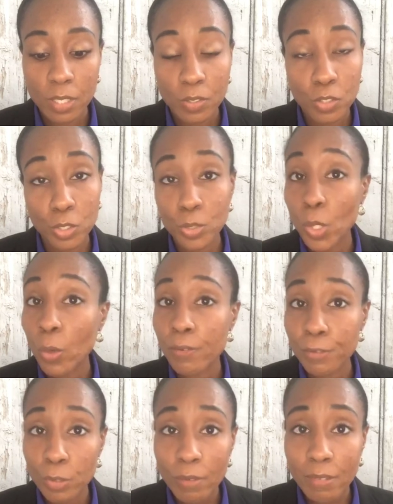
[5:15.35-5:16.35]
Do you know a
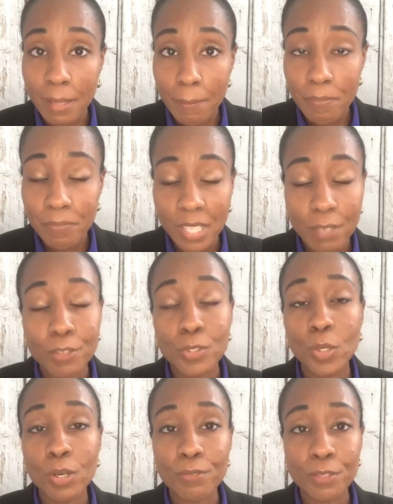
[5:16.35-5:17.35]
few of them? If you
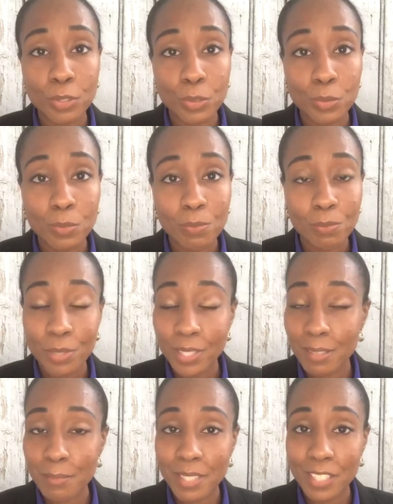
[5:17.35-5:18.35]
know a few, put
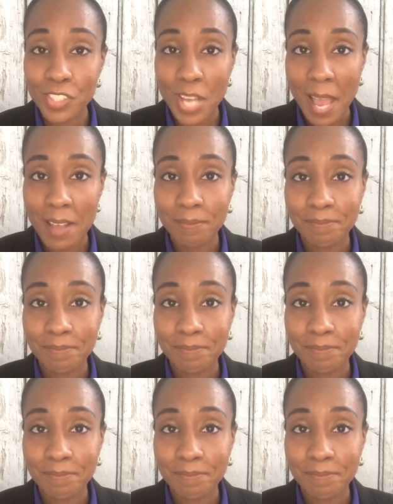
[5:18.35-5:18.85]
them in the chat.